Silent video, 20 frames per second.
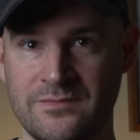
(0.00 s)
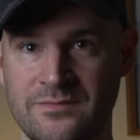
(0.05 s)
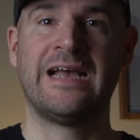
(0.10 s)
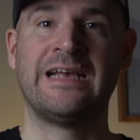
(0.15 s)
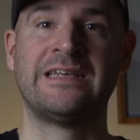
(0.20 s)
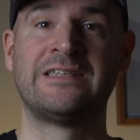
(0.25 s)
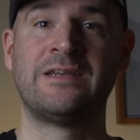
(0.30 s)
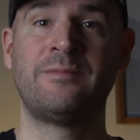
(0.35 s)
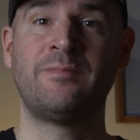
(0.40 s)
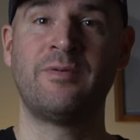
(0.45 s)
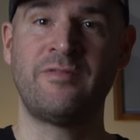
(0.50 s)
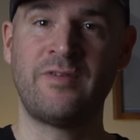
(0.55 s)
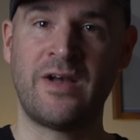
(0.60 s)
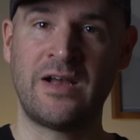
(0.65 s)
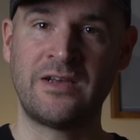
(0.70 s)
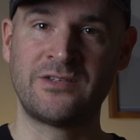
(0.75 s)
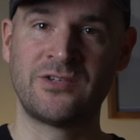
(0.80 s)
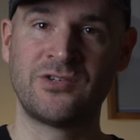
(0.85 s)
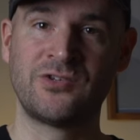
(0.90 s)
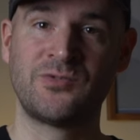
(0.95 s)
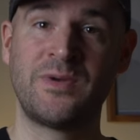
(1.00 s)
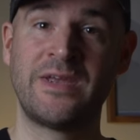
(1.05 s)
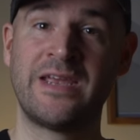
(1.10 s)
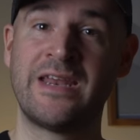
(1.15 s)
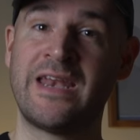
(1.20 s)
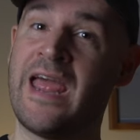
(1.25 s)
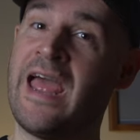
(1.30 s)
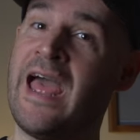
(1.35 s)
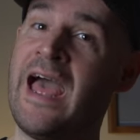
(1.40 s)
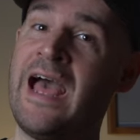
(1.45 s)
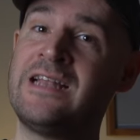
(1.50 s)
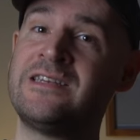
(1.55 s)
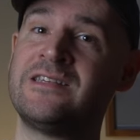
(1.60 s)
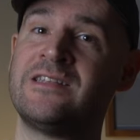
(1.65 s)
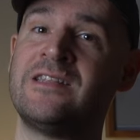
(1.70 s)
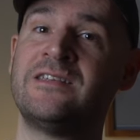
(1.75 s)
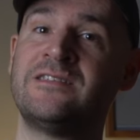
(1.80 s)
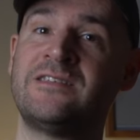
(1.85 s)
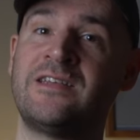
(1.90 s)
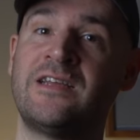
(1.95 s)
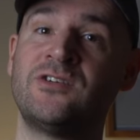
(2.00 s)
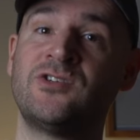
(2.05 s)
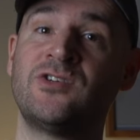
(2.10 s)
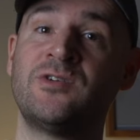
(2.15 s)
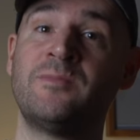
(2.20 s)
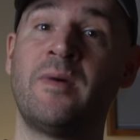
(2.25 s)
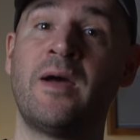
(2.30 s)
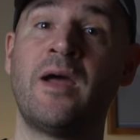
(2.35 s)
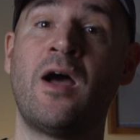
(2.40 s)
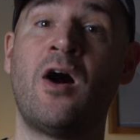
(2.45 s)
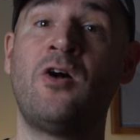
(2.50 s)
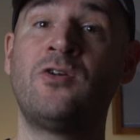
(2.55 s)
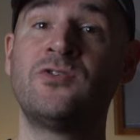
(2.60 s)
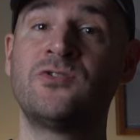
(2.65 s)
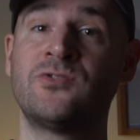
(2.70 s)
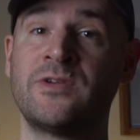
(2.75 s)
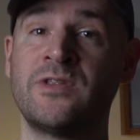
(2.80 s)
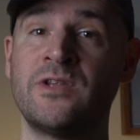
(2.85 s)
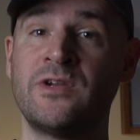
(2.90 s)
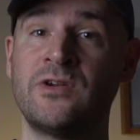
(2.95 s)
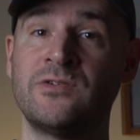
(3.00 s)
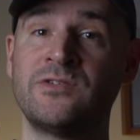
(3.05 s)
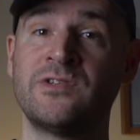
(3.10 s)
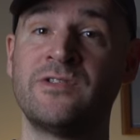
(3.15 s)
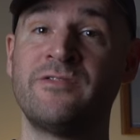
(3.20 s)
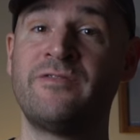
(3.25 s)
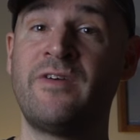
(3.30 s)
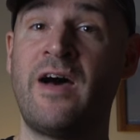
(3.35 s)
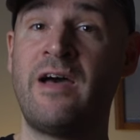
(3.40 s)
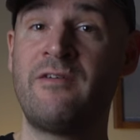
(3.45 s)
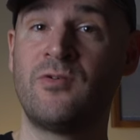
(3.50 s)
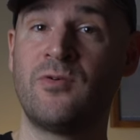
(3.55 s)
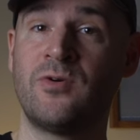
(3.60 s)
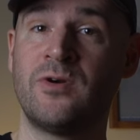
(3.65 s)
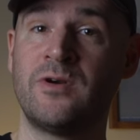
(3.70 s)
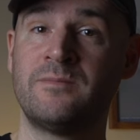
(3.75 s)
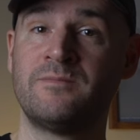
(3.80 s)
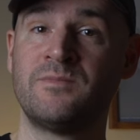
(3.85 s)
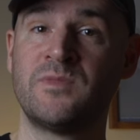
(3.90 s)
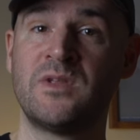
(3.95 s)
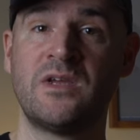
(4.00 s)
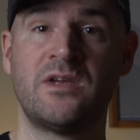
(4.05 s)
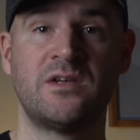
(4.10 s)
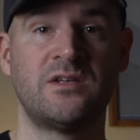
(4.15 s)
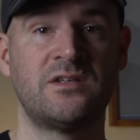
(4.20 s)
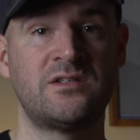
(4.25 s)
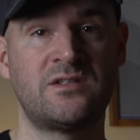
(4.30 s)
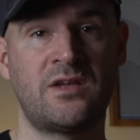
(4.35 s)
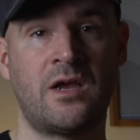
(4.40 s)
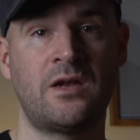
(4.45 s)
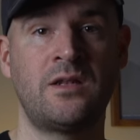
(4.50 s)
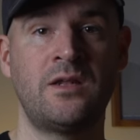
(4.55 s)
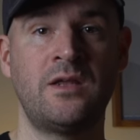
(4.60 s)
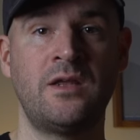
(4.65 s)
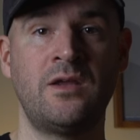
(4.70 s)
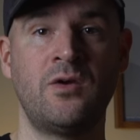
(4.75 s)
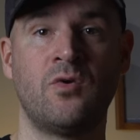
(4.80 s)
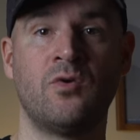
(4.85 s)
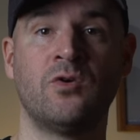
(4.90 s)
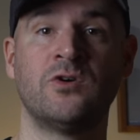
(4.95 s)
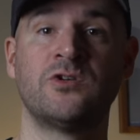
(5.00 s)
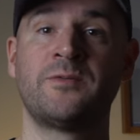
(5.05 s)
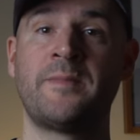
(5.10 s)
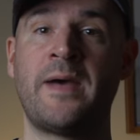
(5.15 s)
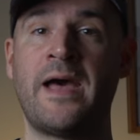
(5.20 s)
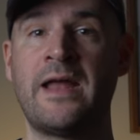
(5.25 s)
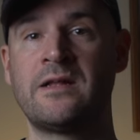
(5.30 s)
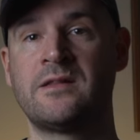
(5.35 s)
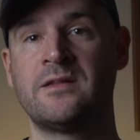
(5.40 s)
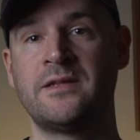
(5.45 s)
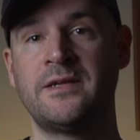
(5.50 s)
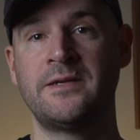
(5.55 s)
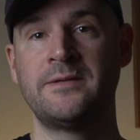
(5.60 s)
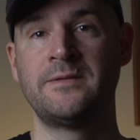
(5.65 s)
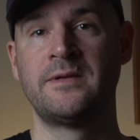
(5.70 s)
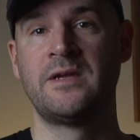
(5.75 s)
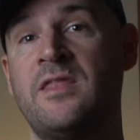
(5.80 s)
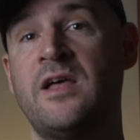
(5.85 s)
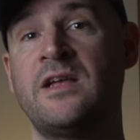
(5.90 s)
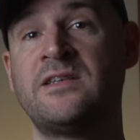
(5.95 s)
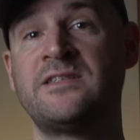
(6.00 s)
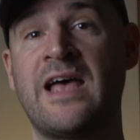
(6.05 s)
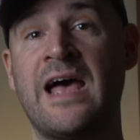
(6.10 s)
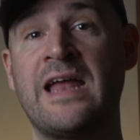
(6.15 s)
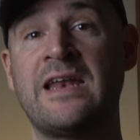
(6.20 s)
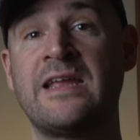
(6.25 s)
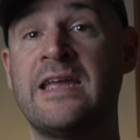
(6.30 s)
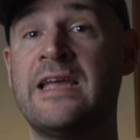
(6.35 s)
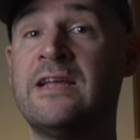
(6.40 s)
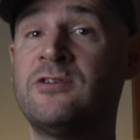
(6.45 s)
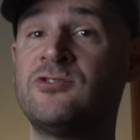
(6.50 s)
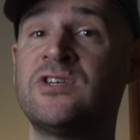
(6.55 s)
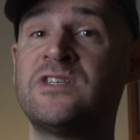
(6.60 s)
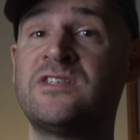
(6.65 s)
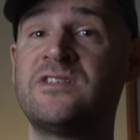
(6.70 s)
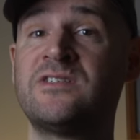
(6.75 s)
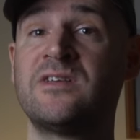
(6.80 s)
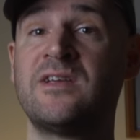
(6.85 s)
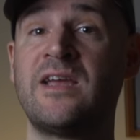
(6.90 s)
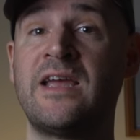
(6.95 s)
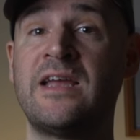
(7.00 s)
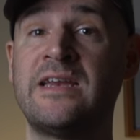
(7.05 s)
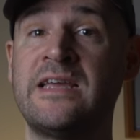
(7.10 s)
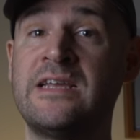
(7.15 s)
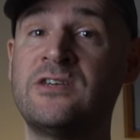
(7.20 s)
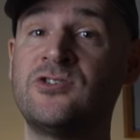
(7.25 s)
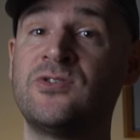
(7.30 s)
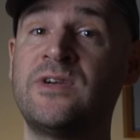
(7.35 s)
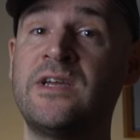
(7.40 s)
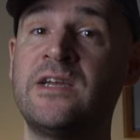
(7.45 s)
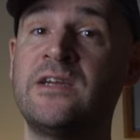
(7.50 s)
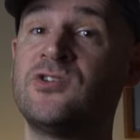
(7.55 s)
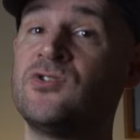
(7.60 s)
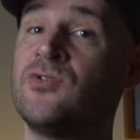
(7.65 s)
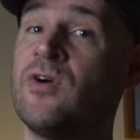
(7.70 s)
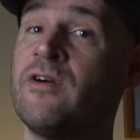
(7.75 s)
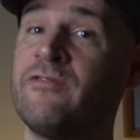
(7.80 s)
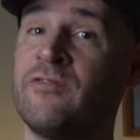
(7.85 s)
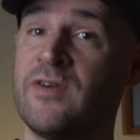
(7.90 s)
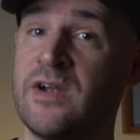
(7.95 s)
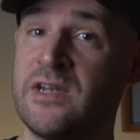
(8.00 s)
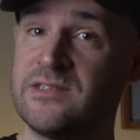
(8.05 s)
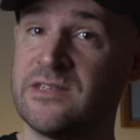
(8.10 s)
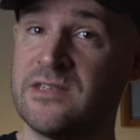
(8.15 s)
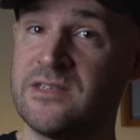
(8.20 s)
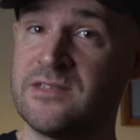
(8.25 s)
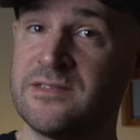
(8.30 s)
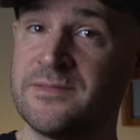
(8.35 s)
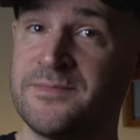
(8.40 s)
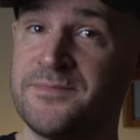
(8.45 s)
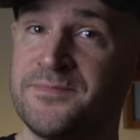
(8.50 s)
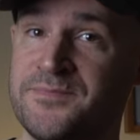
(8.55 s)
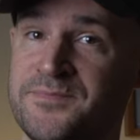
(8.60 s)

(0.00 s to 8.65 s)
As improvisers, we can add to this tension by altering the notes of the 5 chord, subtly or dramatically, thus adding interest and intrigue to our phrases.